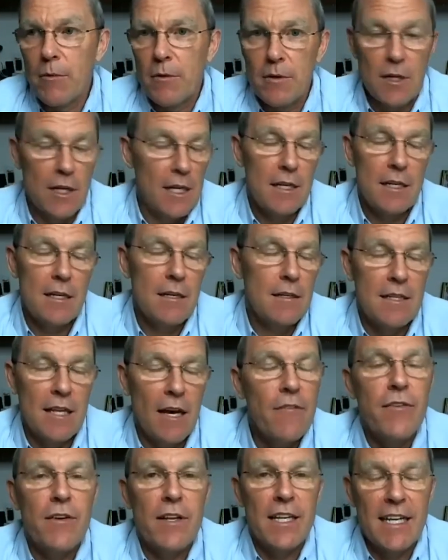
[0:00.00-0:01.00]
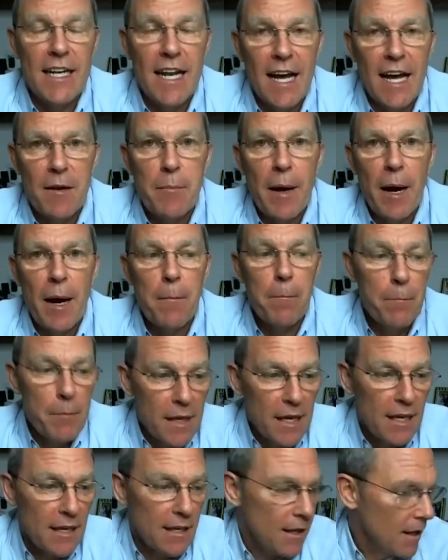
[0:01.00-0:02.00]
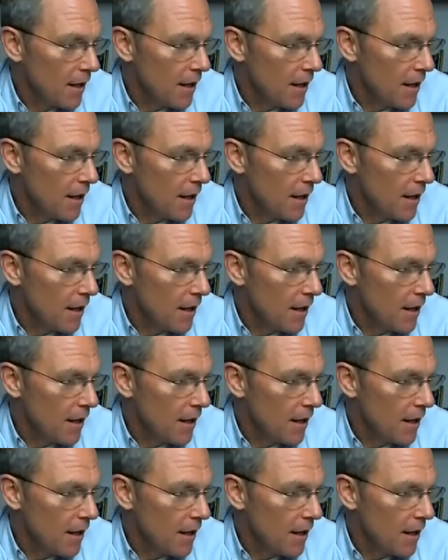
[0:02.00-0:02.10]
and definitely not about me.